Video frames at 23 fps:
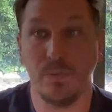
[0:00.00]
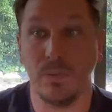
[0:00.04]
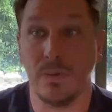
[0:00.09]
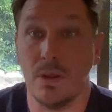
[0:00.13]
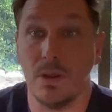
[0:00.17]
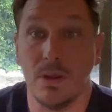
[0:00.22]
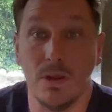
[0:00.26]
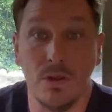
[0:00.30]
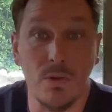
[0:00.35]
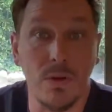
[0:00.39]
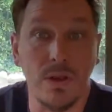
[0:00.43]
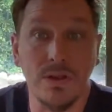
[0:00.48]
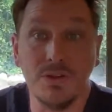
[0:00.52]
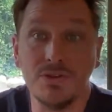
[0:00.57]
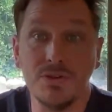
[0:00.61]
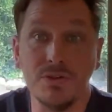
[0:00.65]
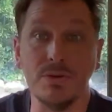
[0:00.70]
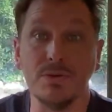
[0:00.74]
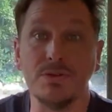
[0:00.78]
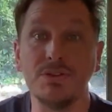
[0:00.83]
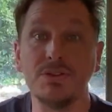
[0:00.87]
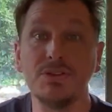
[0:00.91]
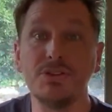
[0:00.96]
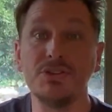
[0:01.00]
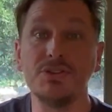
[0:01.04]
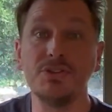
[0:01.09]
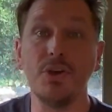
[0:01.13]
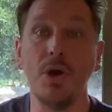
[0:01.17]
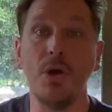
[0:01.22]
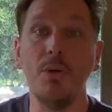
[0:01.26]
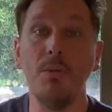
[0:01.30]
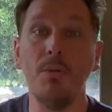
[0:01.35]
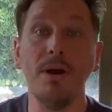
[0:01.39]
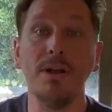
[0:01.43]
you introduce
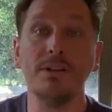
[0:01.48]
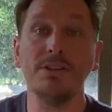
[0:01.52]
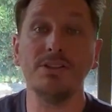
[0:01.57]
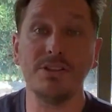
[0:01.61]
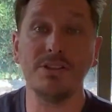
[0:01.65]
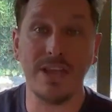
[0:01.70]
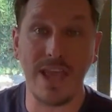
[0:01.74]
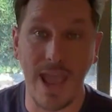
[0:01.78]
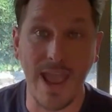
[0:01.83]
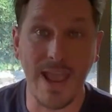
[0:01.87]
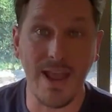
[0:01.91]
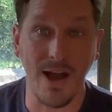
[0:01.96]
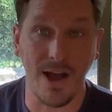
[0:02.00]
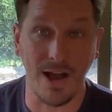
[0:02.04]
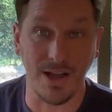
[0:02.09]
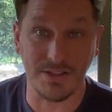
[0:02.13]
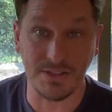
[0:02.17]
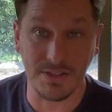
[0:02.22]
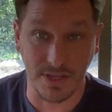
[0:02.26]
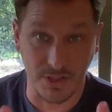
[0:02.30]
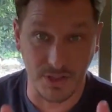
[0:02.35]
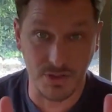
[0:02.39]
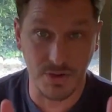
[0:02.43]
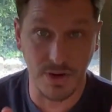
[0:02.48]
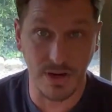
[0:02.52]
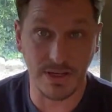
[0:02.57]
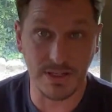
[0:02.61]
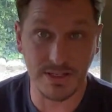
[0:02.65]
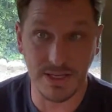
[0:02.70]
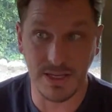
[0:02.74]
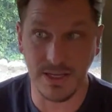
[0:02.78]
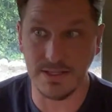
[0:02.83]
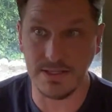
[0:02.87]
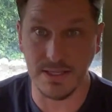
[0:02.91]
so much chaos, like trying
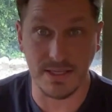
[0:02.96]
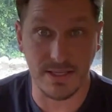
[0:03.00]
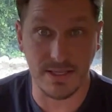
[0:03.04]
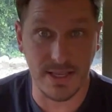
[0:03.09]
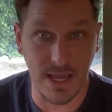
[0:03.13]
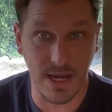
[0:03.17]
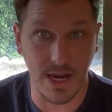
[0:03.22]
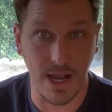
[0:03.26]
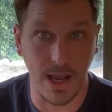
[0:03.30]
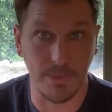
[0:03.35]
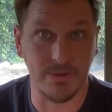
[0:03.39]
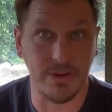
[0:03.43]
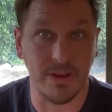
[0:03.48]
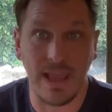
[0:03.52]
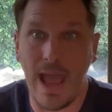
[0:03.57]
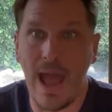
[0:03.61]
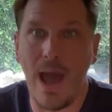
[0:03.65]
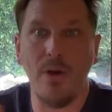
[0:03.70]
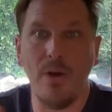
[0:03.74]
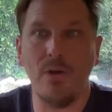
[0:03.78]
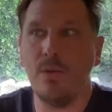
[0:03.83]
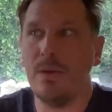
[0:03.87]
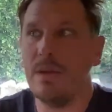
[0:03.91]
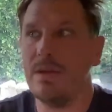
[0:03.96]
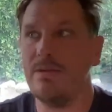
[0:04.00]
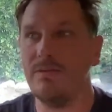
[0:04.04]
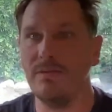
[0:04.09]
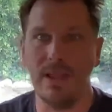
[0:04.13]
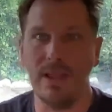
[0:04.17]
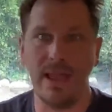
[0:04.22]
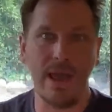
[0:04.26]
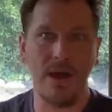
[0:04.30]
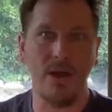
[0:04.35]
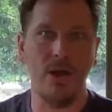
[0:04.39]
to get to GitOps. Like how do we even
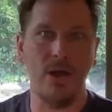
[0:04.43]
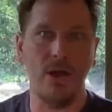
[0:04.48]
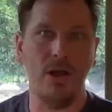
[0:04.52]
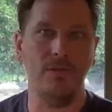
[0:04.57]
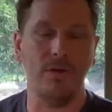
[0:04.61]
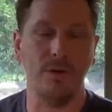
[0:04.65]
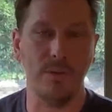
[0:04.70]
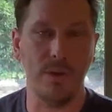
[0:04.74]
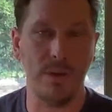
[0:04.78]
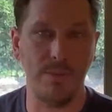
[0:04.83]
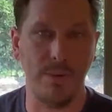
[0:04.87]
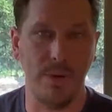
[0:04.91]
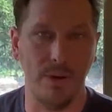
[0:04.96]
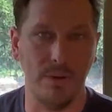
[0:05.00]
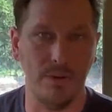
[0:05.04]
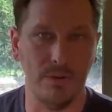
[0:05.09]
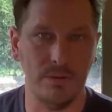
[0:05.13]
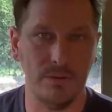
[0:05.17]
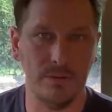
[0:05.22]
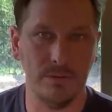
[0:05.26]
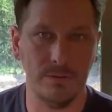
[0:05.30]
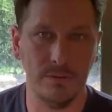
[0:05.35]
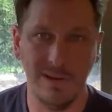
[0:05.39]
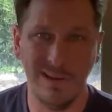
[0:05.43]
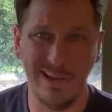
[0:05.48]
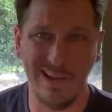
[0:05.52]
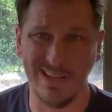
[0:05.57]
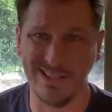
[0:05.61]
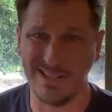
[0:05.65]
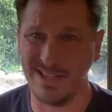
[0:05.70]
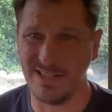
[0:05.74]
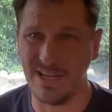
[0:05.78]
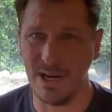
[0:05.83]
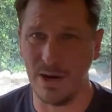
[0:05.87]
lay out all of our repos?
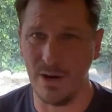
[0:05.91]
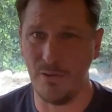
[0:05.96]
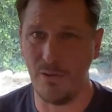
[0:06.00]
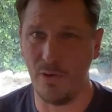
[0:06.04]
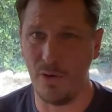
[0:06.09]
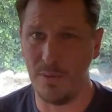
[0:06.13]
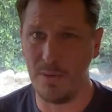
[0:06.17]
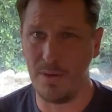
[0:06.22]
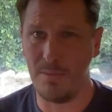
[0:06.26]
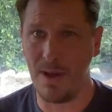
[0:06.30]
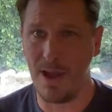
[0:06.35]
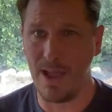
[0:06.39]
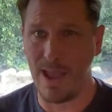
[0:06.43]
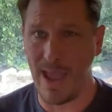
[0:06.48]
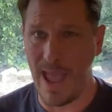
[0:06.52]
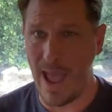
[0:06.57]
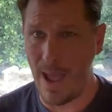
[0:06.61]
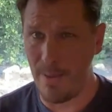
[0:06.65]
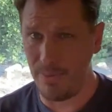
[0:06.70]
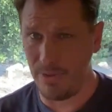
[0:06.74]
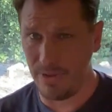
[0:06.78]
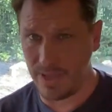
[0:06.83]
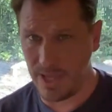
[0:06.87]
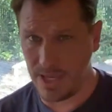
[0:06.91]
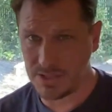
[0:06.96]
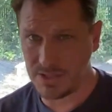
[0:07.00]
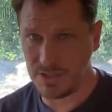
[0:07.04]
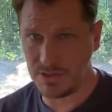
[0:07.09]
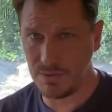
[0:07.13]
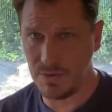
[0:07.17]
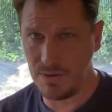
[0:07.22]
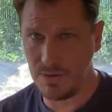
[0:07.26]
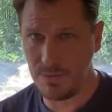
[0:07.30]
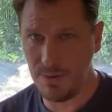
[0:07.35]
Is the Terraform in my
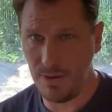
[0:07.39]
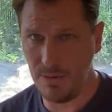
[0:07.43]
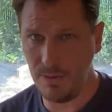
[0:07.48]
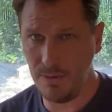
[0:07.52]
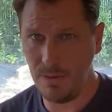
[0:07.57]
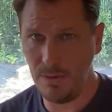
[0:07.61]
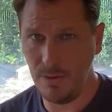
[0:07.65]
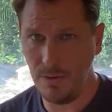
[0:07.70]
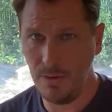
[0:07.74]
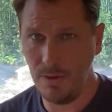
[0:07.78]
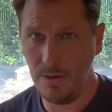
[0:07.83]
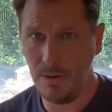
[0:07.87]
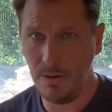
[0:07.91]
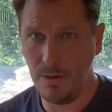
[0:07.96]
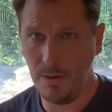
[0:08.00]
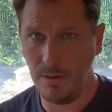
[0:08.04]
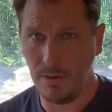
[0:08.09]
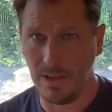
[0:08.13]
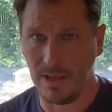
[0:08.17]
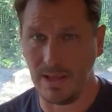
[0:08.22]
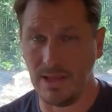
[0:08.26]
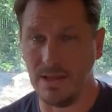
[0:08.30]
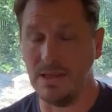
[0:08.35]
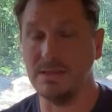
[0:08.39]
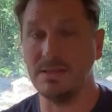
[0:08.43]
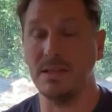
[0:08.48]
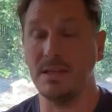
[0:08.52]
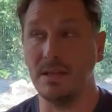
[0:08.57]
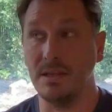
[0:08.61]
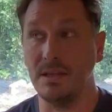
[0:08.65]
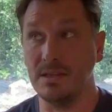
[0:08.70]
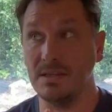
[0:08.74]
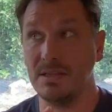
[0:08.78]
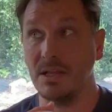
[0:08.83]
applications repo? Like is
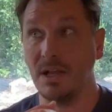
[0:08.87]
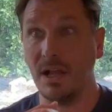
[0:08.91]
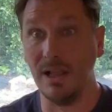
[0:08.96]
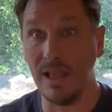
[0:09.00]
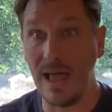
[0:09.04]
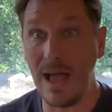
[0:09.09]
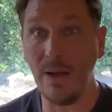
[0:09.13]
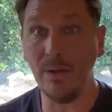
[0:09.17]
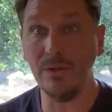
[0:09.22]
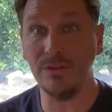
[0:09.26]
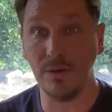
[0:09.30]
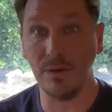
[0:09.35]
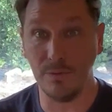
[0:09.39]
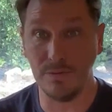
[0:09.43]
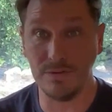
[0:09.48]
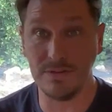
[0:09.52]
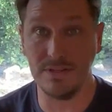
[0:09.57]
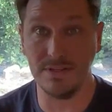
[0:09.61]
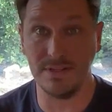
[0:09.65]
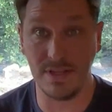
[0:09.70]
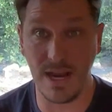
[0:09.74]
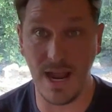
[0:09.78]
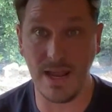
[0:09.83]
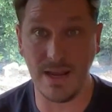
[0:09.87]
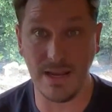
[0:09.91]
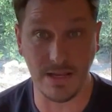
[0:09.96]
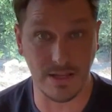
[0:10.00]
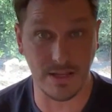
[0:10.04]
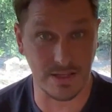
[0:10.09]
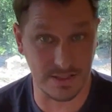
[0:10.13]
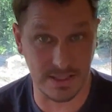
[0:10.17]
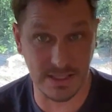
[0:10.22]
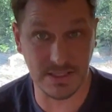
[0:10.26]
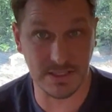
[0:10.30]
the cloud services that I need?
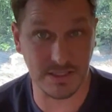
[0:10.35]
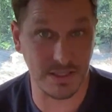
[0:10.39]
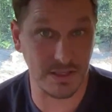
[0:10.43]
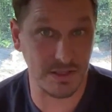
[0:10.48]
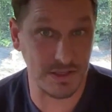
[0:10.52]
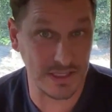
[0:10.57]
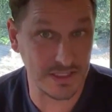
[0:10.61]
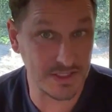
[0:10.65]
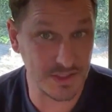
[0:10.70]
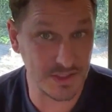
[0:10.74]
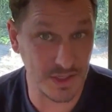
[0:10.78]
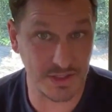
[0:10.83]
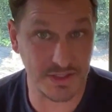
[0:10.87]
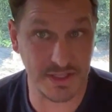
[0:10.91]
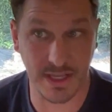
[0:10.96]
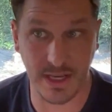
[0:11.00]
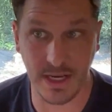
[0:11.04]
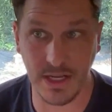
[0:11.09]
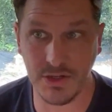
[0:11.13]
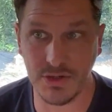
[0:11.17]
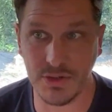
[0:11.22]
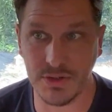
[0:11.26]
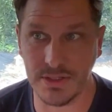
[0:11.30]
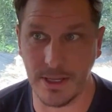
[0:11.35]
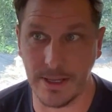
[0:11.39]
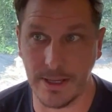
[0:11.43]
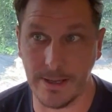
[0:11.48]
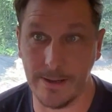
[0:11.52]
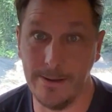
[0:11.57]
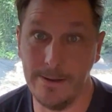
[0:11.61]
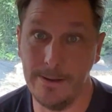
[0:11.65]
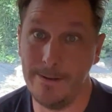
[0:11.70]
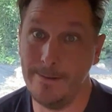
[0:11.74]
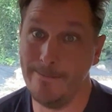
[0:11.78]
Because this starts to get interesting.
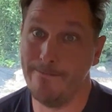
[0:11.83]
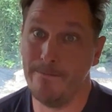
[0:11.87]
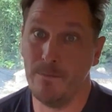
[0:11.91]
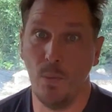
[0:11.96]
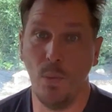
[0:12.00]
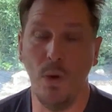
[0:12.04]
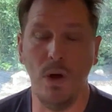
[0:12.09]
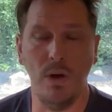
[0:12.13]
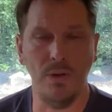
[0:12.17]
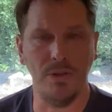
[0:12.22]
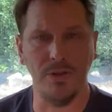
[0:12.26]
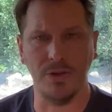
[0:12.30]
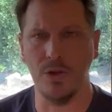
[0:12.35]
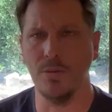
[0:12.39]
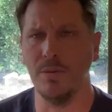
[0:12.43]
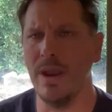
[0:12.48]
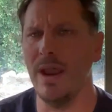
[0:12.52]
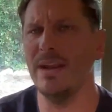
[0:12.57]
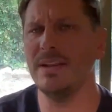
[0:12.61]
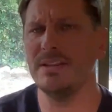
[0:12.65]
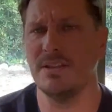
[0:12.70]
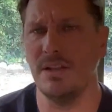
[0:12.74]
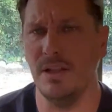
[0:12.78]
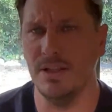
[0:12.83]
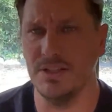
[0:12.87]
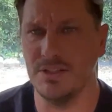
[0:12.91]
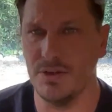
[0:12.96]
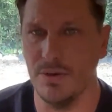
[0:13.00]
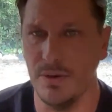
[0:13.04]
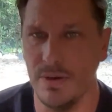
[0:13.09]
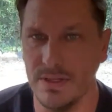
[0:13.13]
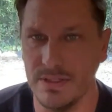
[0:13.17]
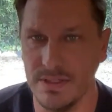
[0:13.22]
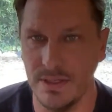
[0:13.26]
Well, the Kubernetes
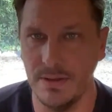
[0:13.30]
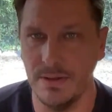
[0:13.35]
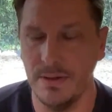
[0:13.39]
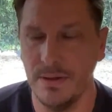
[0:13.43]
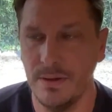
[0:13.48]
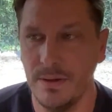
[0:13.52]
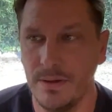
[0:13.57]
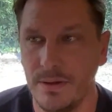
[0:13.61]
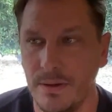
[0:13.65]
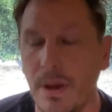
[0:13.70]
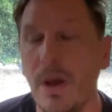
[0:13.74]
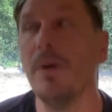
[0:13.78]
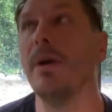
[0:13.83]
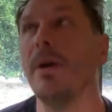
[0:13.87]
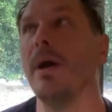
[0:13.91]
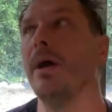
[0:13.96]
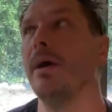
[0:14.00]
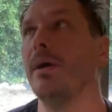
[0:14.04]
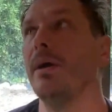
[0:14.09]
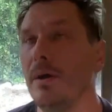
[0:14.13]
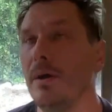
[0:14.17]
cluster isn't. Okay.